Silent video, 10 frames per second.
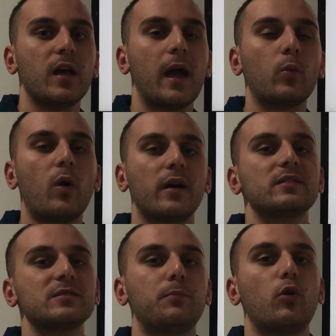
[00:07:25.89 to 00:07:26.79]
and why it
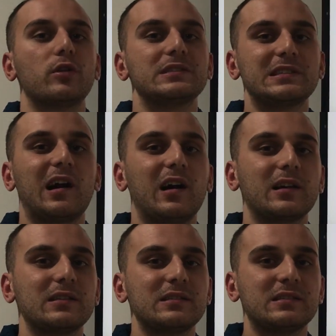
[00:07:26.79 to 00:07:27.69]
is important to
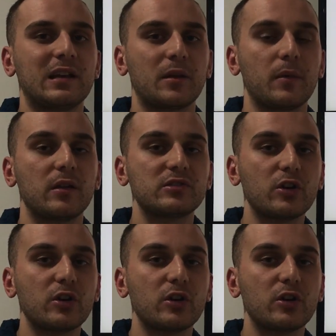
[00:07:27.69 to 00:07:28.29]
target this segment.